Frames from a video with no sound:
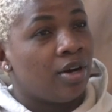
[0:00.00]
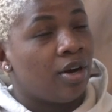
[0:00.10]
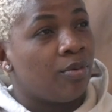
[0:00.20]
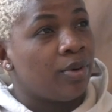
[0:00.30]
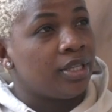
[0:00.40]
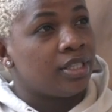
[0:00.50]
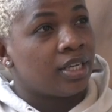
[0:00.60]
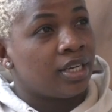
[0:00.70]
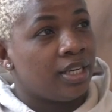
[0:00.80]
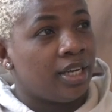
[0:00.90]
a way to
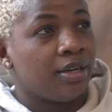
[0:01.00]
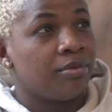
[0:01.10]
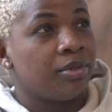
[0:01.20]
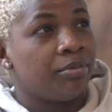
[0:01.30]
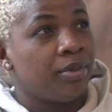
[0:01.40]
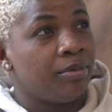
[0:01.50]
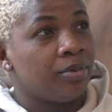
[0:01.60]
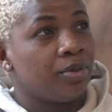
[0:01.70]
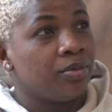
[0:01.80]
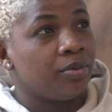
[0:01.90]
connect with
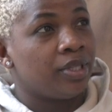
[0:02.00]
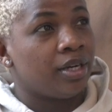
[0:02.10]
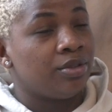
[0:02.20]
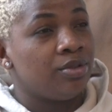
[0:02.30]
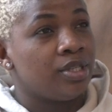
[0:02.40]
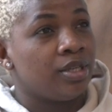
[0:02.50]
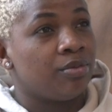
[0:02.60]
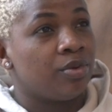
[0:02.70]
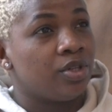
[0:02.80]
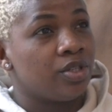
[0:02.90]
people without using
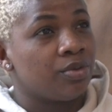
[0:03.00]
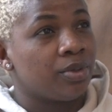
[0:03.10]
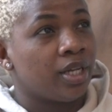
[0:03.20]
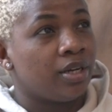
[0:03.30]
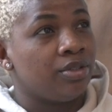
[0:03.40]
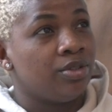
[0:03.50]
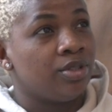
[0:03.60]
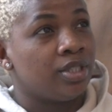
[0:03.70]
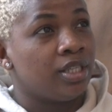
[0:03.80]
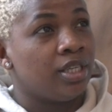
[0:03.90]
words, without
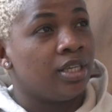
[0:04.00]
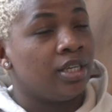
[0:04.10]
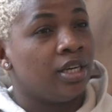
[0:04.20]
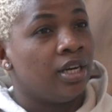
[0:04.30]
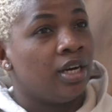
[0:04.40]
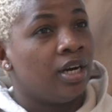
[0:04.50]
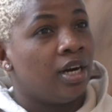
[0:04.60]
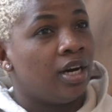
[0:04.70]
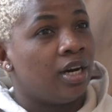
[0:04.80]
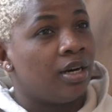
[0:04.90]
using,
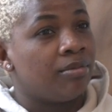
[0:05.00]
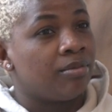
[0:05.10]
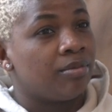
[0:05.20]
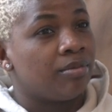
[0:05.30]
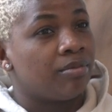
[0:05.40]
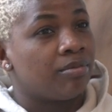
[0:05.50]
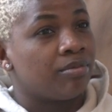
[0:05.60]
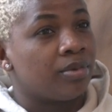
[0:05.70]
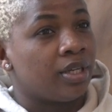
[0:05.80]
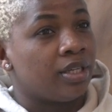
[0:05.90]
um,
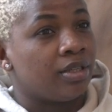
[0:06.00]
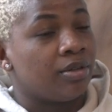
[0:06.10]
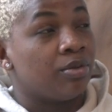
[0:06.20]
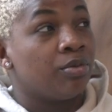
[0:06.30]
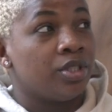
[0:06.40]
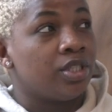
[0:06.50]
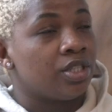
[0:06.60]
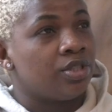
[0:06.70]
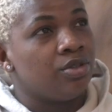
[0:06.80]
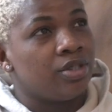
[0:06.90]
like, with
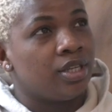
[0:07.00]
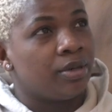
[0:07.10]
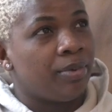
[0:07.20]
just using a